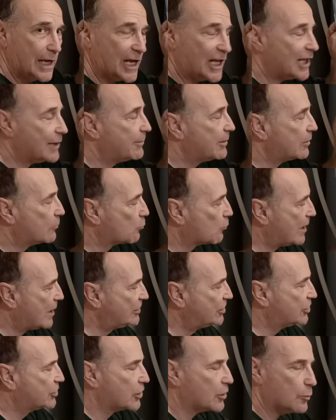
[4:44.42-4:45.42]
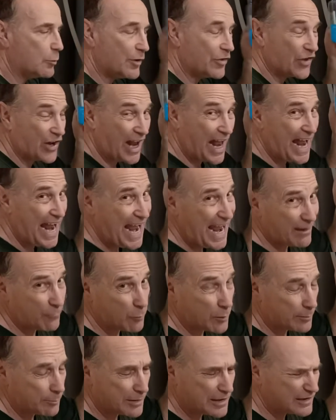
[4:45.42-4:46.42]
element wrench to go with it. I
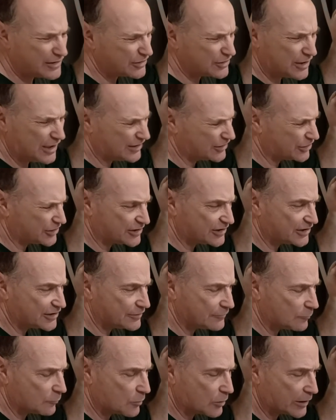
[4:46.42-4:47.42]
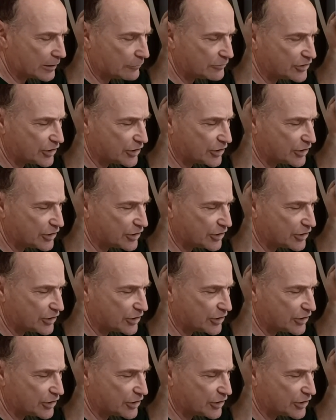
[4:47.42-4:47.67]
had one, but it, it just didn't work.